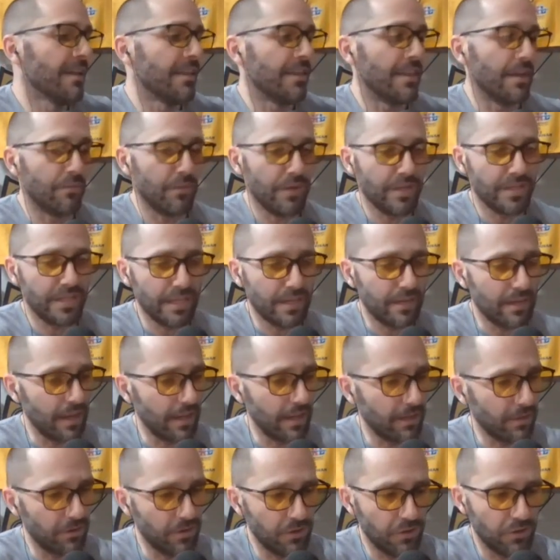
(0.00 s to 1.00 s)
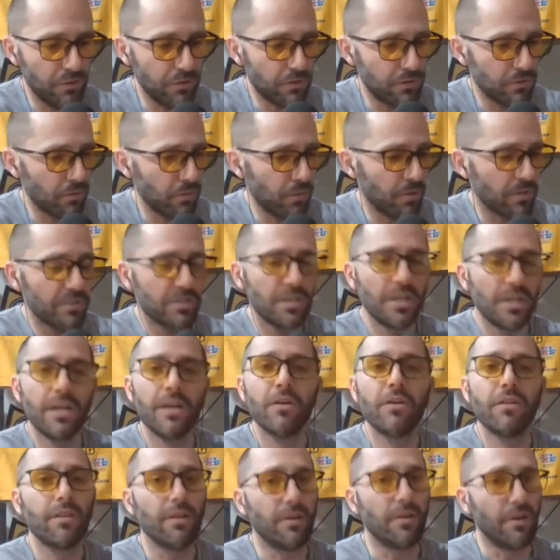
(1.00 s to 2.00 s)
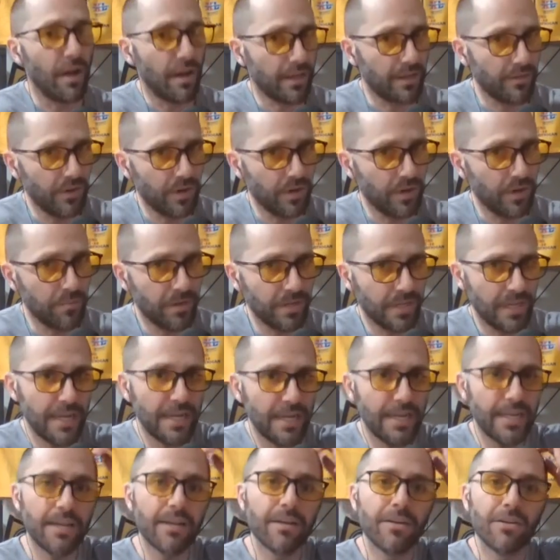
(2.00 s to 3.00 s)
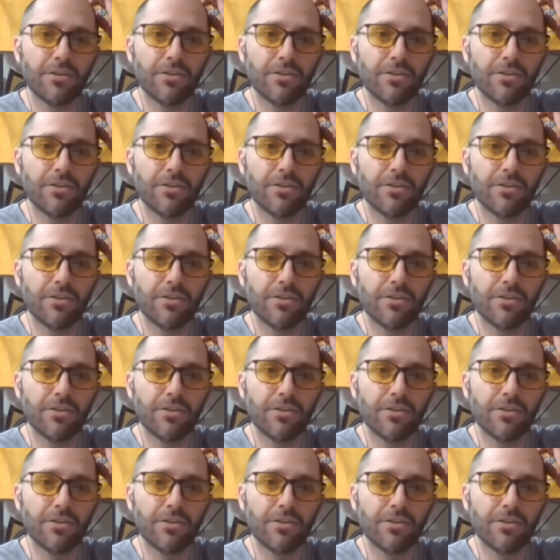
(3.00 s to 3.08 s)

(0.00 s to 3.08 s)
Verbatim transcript: Then we get another news source. They're not giving up on Kenny.